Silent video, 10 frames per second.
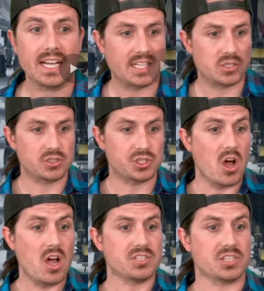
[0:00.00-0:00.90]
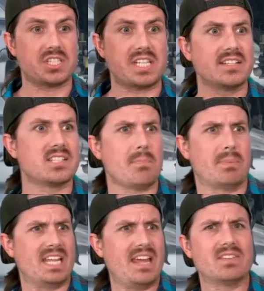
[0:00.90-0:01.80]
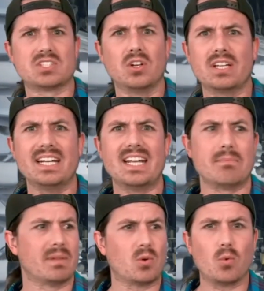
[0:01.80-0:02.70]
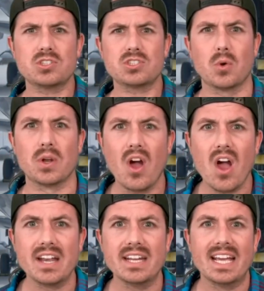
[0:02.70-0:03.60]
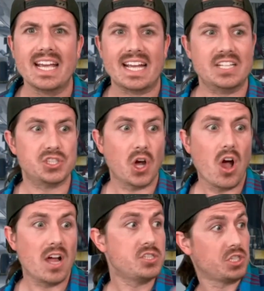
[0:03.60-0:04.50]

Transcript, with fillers: And so John just stands up and David's looking at him like, what's going on? And John